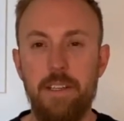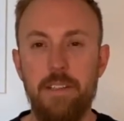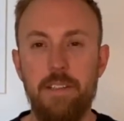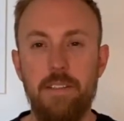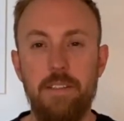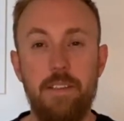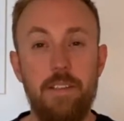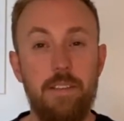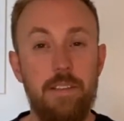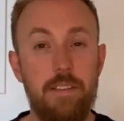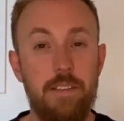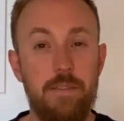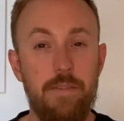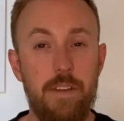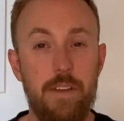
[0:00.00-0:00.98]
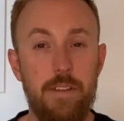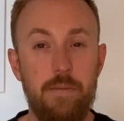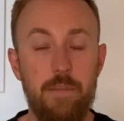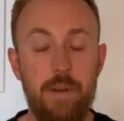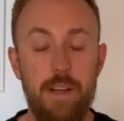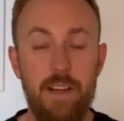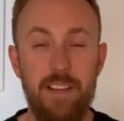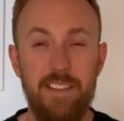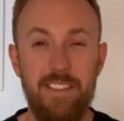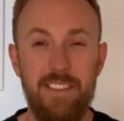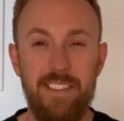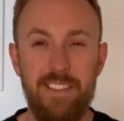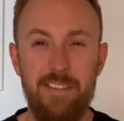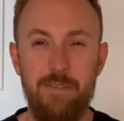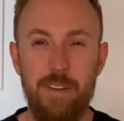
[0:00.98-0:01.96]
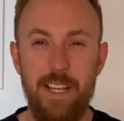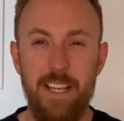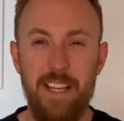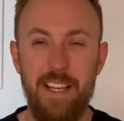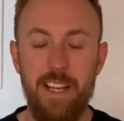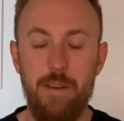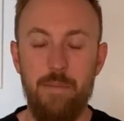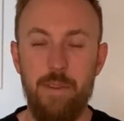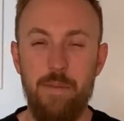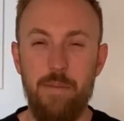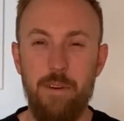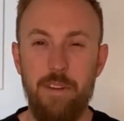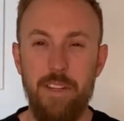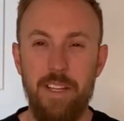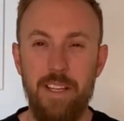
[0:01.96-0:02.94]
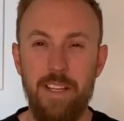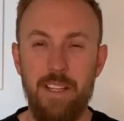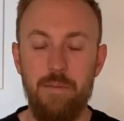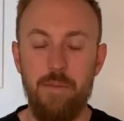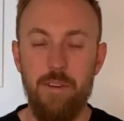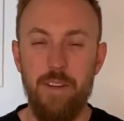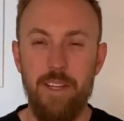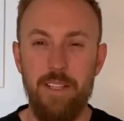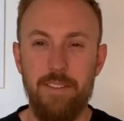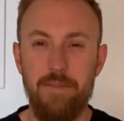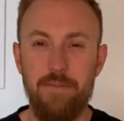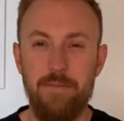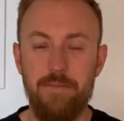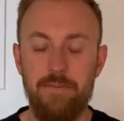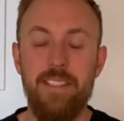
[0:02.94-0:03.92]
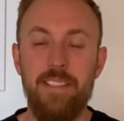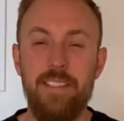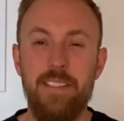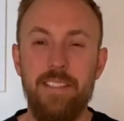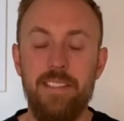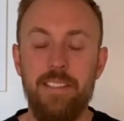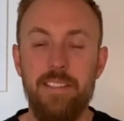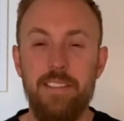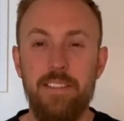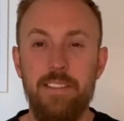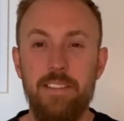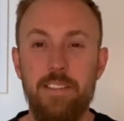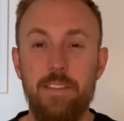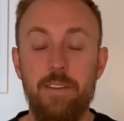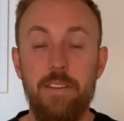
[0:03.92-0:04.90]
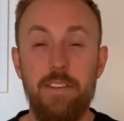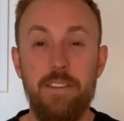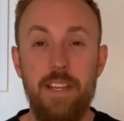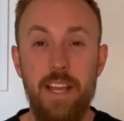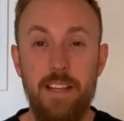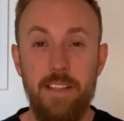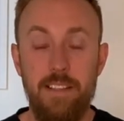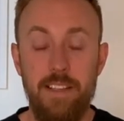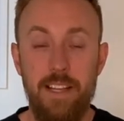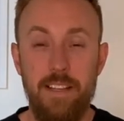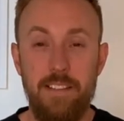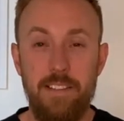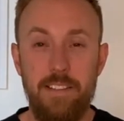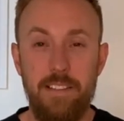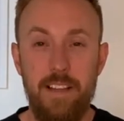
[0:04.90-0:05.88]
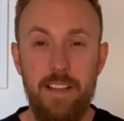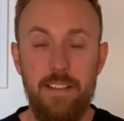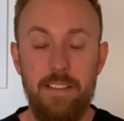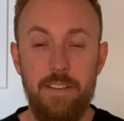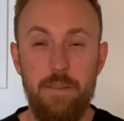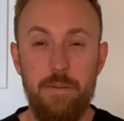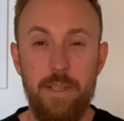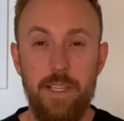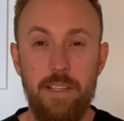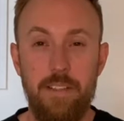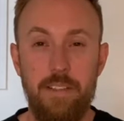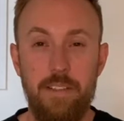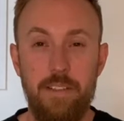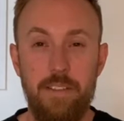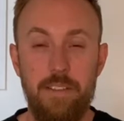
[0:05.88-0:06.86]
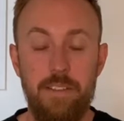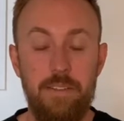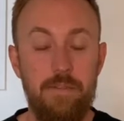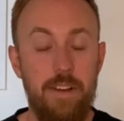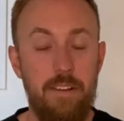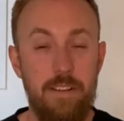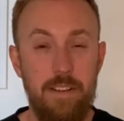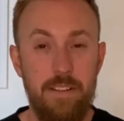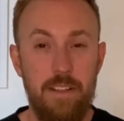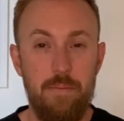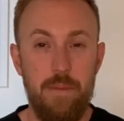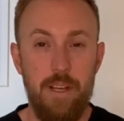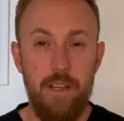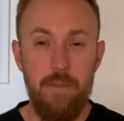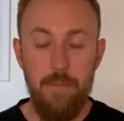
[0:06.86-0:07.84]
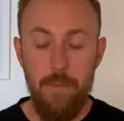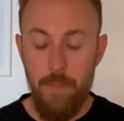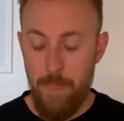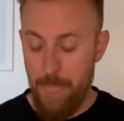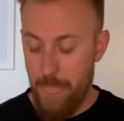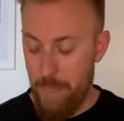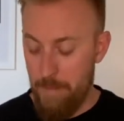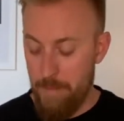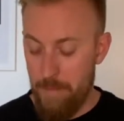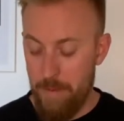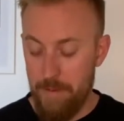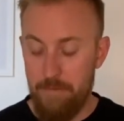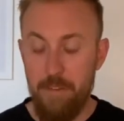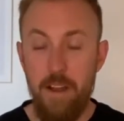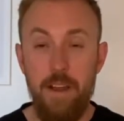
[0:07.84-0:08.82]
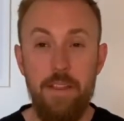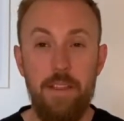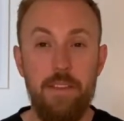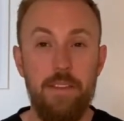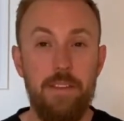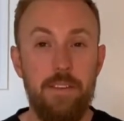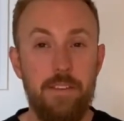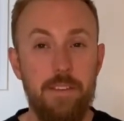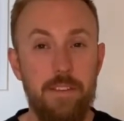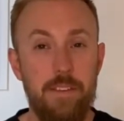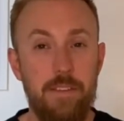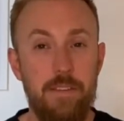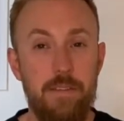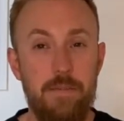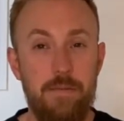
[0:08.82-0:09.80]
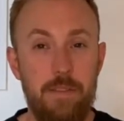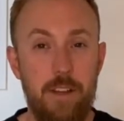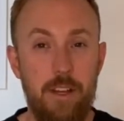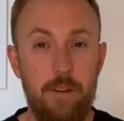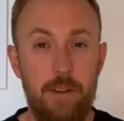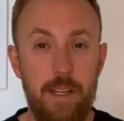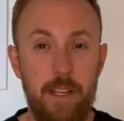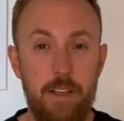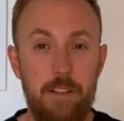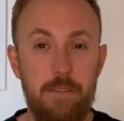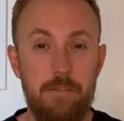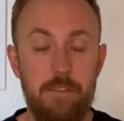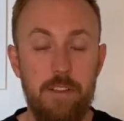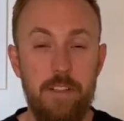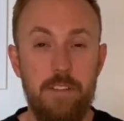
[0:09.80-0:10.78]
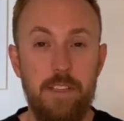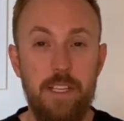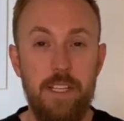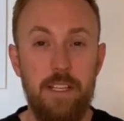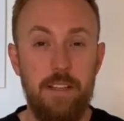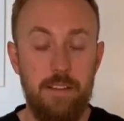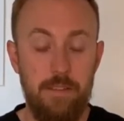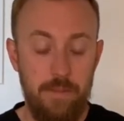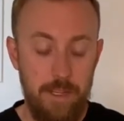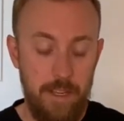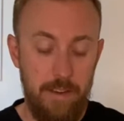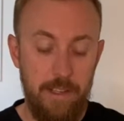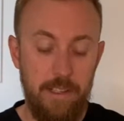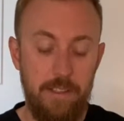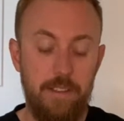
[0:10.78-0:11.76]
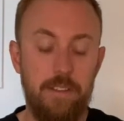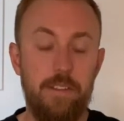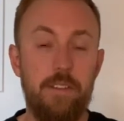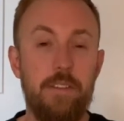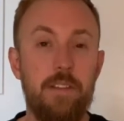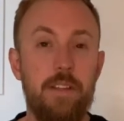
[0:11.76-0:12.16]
So this is the first part of waking up the body in the morning. So the second exercise that we can use is very similar, but rather than flowing over our skin, we're going to just